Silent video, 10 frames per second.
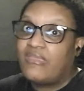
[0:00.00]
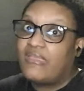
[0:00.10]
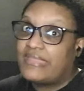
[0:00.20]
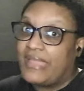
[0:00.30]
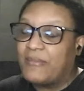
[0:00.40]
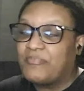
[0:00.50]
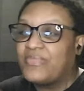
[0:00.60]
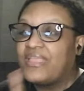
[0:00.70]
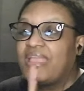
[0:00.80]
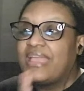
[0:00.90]
yeah.
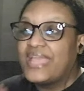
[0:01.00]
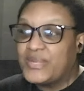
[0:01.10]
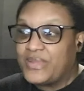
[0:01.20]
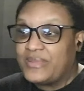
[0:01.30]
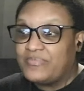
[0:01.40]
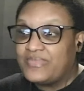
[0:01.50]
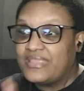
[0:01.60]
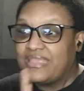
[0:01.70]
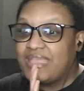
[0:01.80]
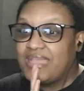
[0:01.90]
Anyway,
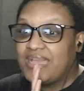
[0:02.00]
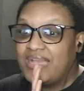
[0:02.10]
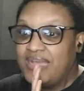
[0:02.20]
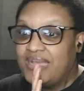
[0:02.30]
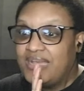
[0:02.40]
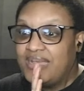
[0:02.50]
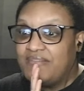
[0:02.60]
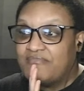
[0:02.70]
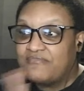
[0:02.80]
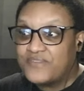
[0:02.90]

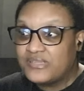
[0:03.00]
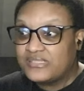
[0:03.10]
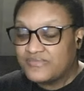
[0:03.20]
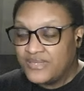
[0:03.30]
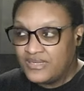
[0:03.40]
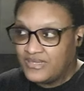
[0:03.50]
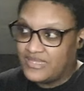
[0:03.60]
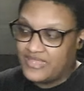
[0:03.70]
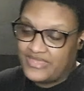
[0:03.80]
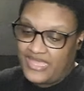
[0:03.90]
first of all,
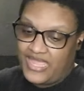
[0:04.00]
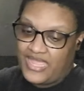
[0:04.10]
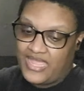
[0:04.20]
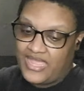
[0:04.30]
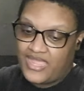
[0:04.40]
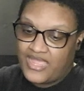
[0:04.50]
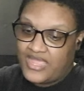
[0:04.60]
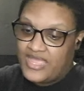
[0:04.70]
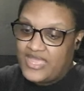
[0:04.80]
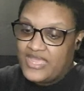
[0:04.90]
they
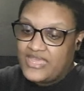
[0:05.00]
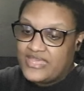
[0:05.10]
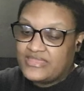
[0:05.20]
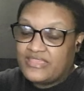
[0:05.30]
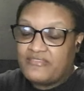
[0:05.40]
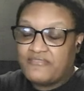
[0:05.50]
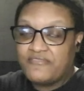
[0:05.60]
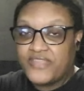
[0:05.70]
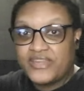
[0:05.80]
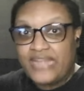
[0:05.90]

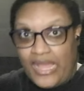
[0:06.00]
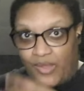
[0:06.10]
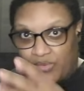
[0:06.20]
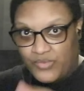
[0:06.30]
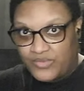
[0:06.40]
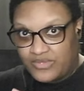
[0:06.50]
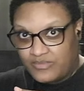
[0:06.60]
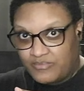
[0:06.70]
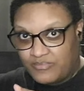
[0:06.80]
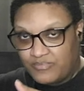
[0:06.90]
figured out who the
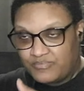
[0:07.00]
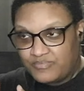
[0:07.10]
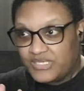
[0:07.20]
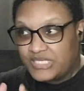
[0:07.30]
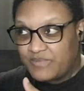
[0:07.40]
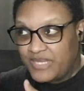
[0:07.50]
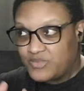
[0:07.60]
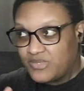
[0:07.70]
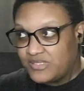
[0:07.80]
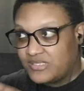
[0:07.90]
suspect
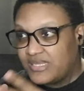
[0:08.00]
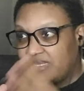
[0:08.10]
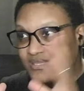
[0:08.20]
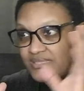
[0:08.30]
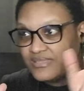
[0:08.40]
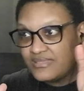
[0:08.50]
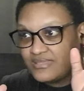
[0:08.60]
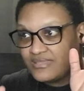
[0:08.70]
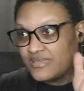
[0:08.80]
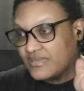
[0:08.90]
was in
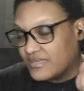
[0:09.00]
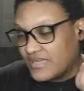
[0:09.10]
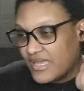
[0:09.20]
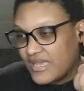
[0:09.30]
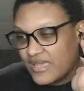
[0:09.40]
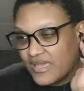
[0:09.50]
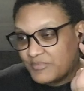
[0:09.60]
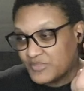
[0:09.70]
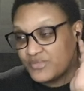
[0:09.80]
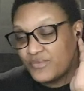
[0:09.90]

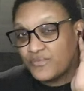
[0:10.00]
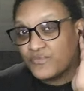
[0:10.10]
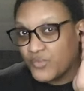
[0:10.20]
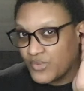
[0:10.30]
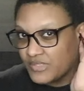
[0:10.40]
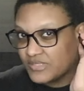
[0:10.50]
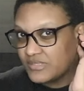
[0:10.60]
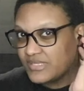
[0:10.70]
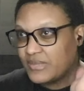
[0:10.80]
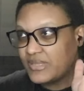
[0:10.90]
episode 4, so
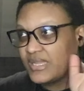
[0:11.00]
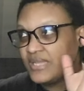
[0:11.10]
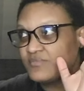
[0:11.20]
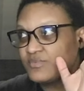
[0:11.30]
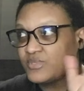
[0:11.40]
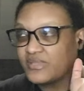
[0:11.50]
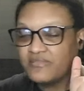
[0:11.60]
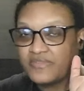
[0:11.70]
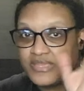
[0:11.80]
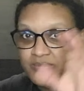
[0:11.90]
they kind of were looking
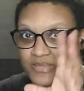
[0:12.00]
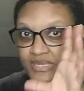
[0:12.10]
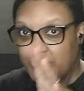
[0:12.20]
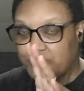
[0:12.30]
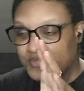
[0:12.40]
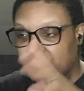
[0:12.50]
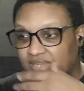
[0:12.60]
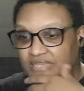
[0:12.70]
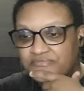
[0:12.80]
for him in episode 5.